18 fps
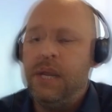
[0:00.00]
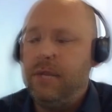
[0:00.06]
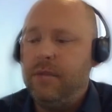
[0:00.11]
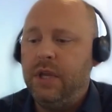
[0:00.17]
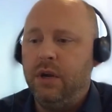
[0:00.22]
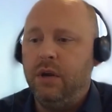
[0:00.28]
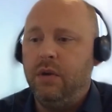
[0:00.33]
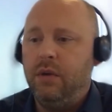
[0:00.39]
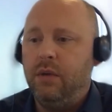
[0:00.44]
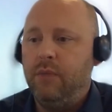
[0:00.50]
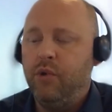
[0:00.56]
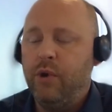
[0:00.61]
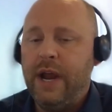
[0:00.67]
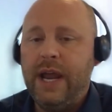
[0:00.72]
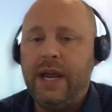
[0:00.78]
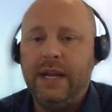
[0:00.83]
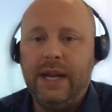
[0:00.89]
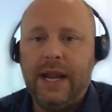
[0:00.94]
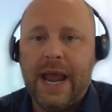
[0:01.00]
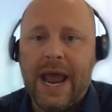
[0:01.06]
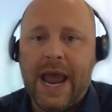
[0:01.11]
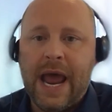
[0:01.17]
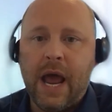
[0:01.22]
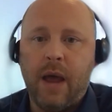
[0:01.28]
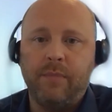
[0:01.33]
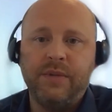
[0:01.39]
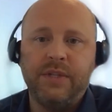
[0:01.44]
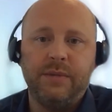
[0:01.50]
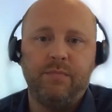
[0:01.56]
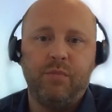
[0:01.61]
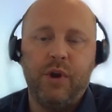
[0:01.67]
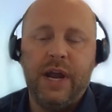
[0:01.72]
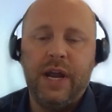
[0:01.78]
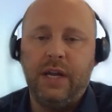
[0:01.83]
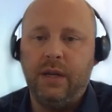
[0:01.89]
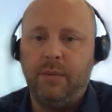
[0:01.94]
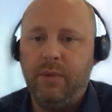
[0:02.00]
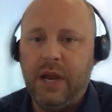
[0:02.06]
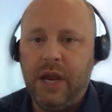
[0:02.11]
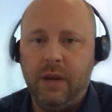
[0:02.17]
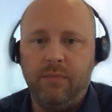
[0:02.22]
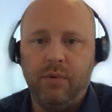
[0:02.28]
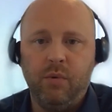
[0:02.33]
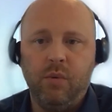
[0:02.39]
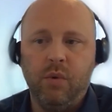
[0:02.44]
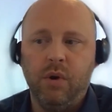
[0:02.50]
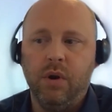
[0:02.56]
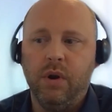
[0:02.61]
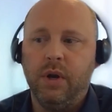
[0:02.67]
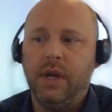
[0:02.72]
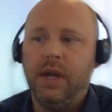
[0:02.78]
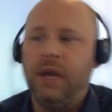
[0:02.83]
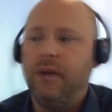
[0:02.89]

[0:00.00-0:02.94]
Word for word: you know, brand branded apps, branded paperwork,